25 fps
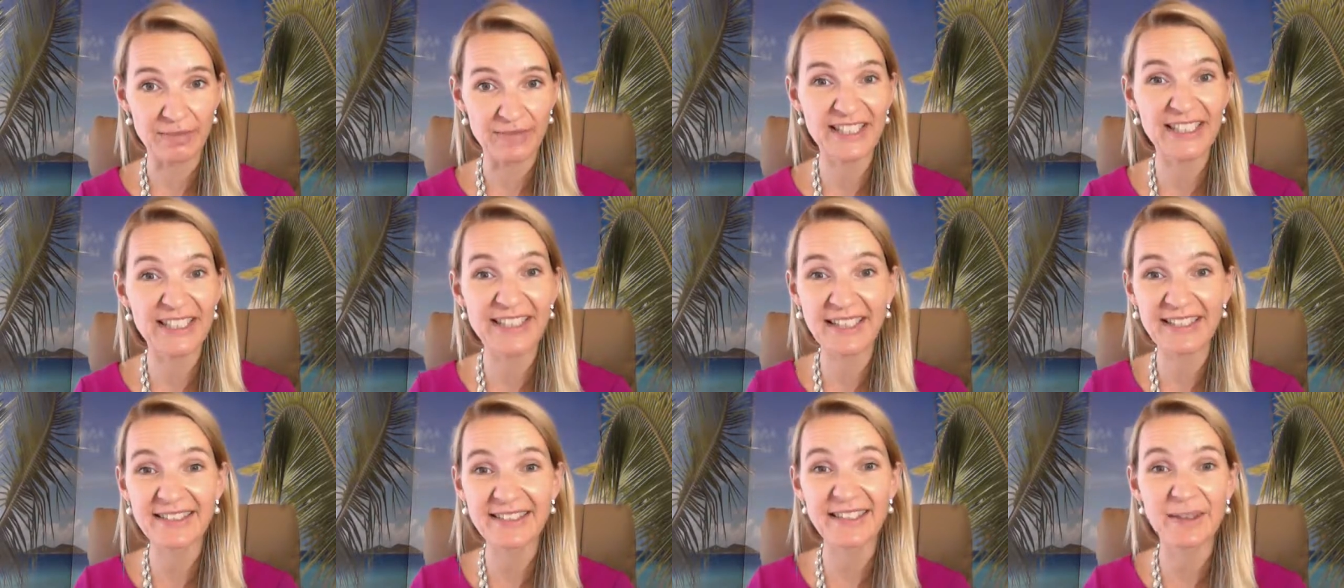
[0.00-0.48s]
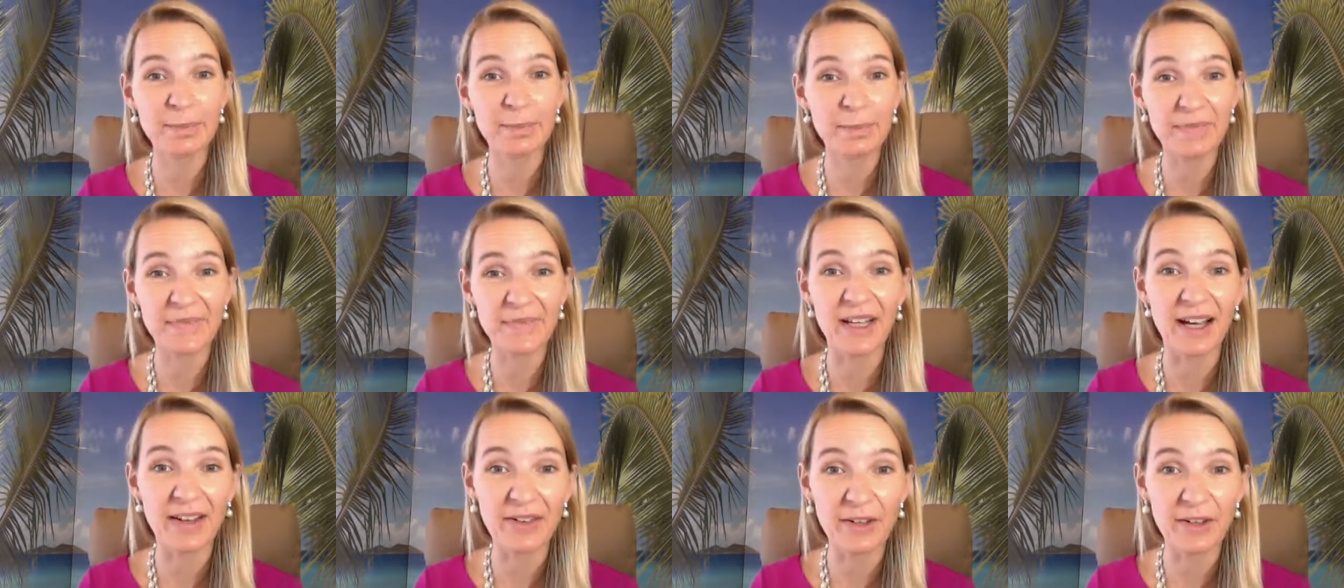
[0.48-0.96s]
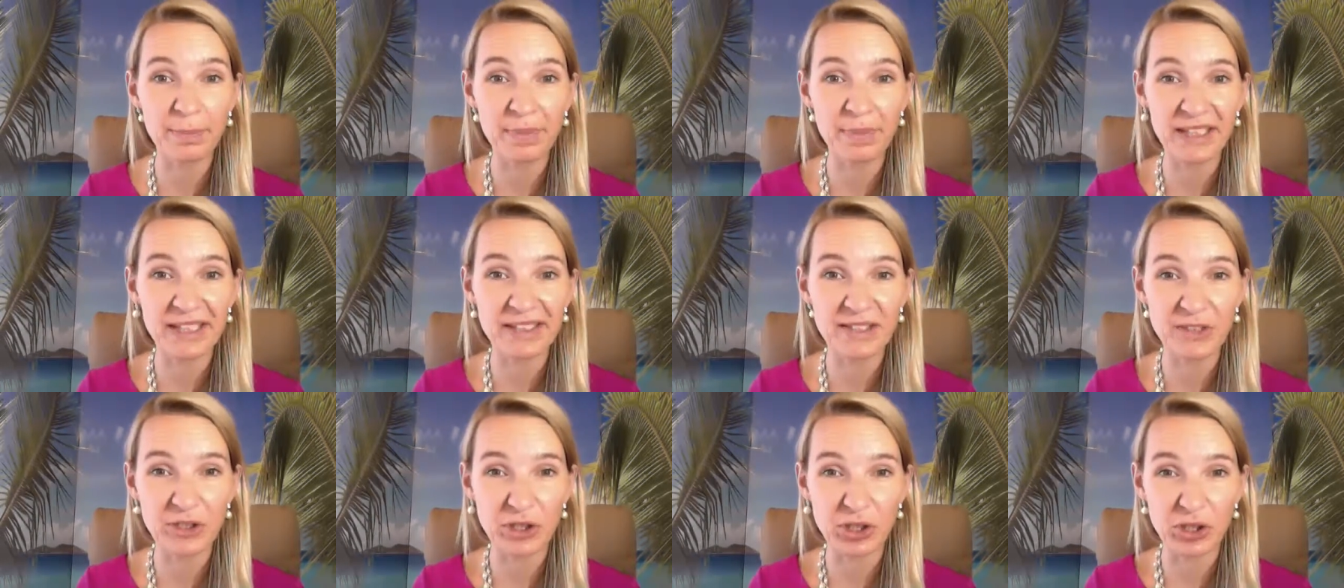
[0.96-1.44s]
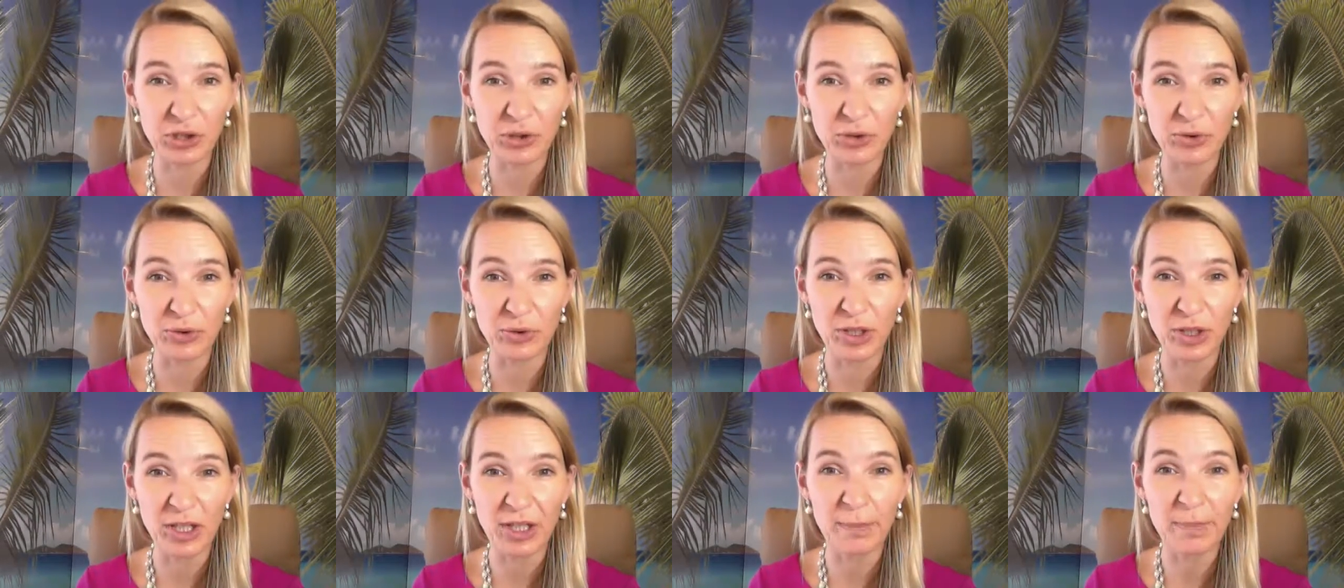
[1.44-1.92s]
See, that's another piece
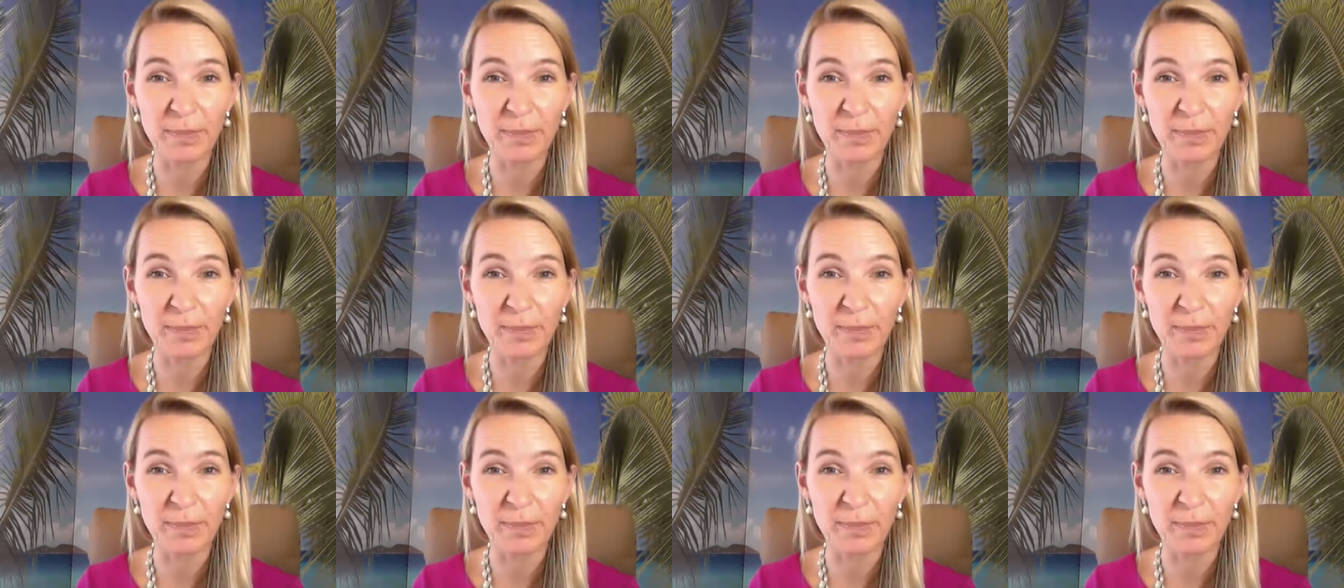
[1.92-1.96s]
too.